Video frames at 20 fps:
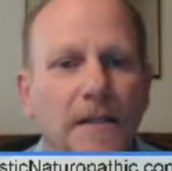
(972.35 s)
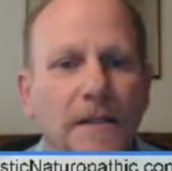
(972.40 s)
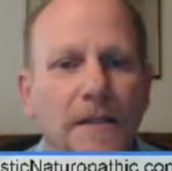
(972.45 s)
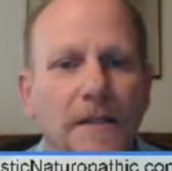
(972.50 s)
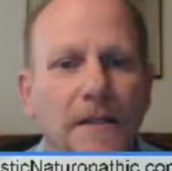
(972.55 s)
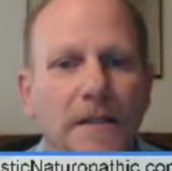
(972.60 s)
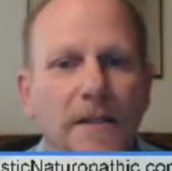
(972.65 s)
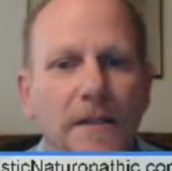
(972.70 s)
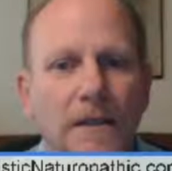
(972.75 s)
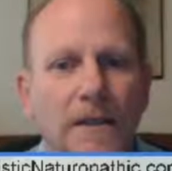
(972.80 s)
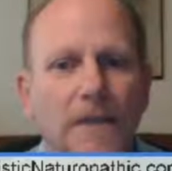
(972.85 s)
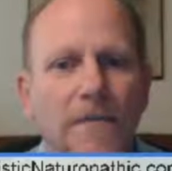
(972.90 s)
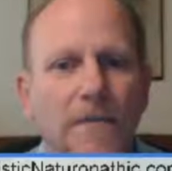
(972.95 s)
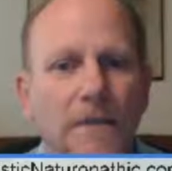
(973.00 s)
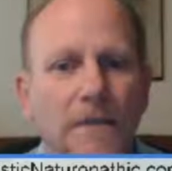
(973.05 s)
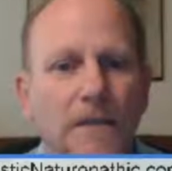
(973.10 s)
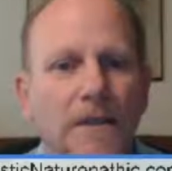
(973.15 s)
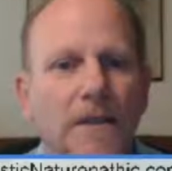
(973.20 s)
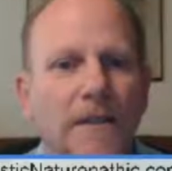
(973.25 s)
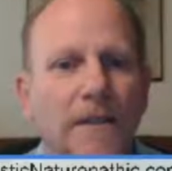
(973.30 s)
And I'm
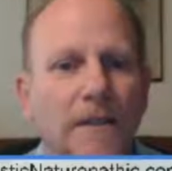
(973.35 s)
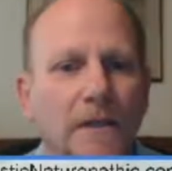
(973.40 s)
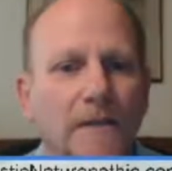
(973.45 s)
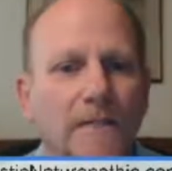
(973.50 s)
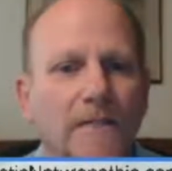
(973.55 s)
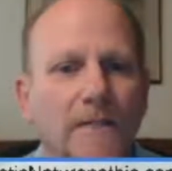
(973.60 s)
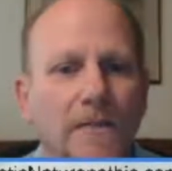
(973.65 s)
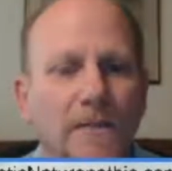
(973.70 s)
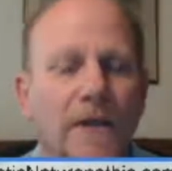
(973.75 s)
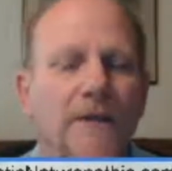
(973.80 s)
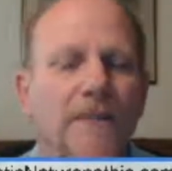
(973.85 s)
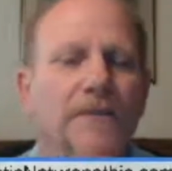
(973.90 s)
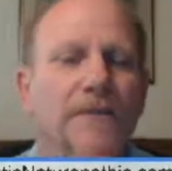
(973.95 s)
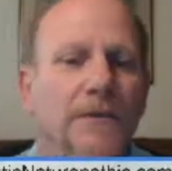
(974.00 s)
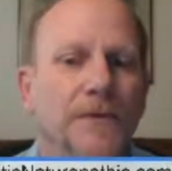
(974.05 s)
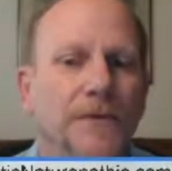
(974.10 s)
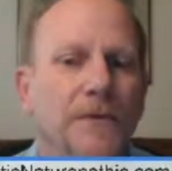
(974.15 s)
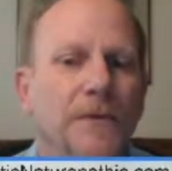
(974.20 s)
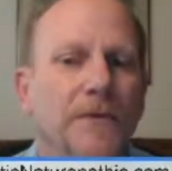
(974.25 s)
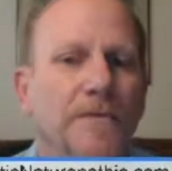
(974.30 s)
really
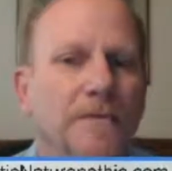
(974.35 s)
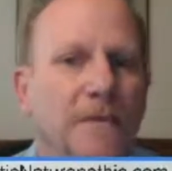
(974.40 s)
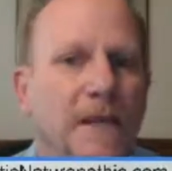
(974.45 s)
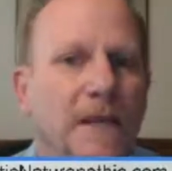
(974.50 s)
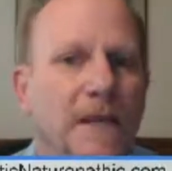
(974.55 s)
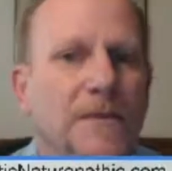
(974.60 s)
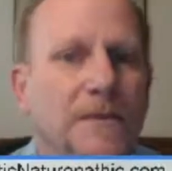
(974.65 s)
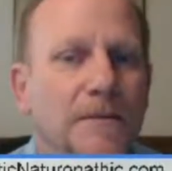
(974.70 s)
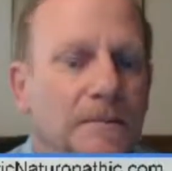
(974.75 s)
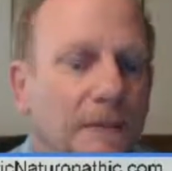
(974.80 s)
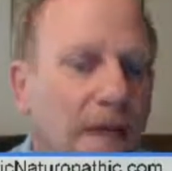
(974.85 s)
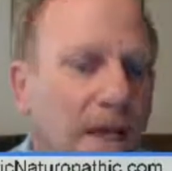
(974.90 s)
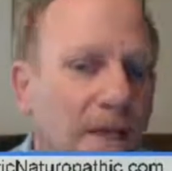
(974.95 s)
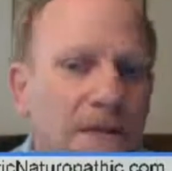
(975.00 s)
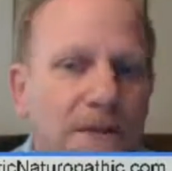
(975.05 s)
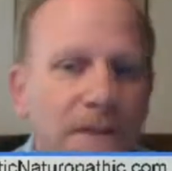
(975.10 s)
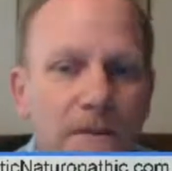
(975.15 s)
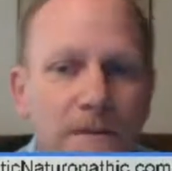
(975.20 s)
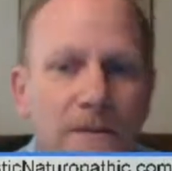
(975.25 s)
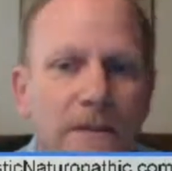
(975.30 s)
grateful to have
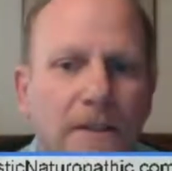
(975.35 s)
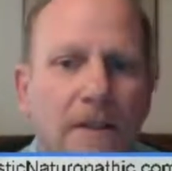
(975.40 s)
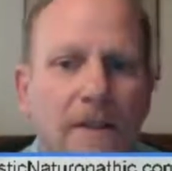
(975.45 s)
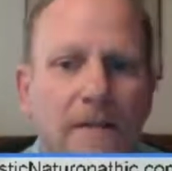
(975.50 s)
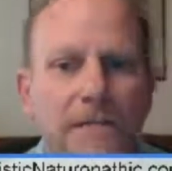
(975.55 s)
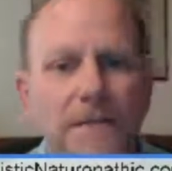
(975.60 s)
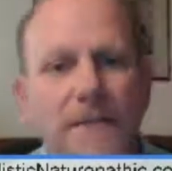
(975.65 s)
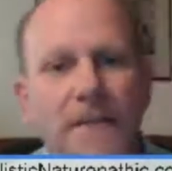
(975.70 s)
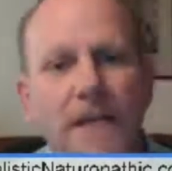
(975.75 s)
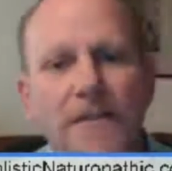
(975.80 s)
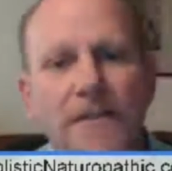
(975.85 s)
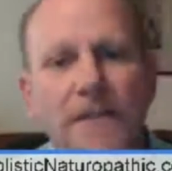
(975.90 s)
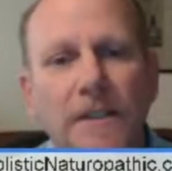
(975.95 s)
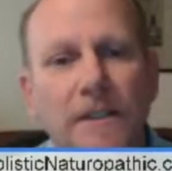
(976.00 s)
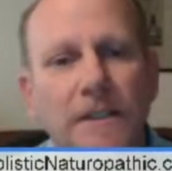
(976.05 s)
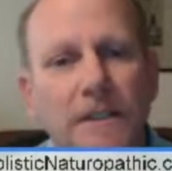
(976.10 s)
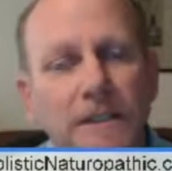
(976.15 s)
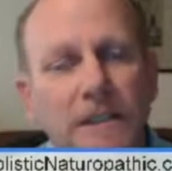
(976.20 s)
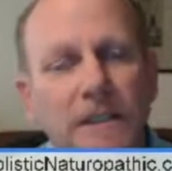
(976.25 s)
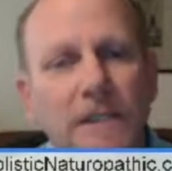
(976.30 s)
met you, and I'm definitely
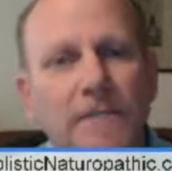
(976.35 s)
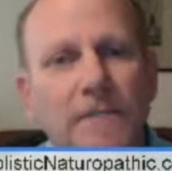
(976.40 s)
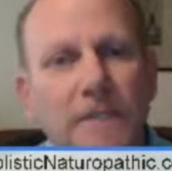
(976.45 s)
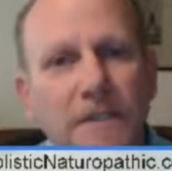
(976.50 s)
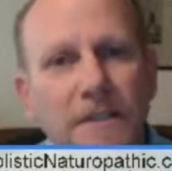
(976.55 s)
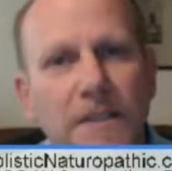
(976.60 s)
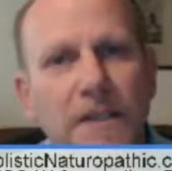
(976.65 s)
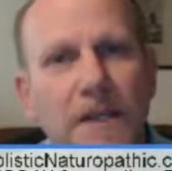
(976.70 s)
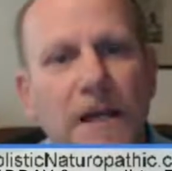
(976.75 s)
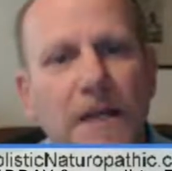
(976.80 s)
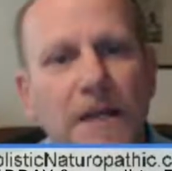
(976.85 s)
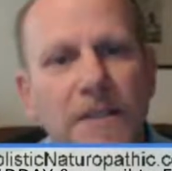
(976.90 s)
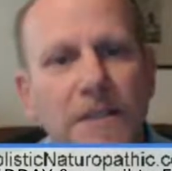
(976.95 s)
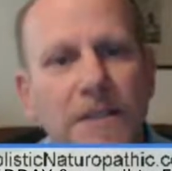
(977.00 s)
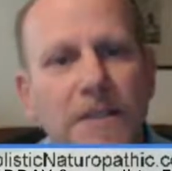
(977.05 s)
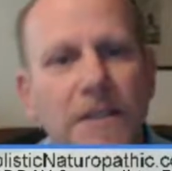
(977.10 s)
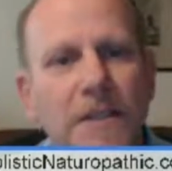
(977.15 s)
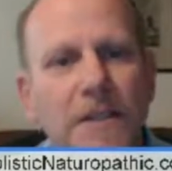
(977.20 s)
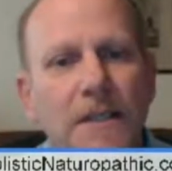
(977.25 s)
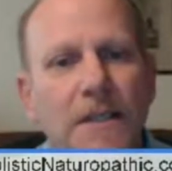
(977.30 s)
going to keep in
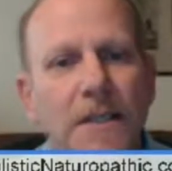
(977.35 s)
touch.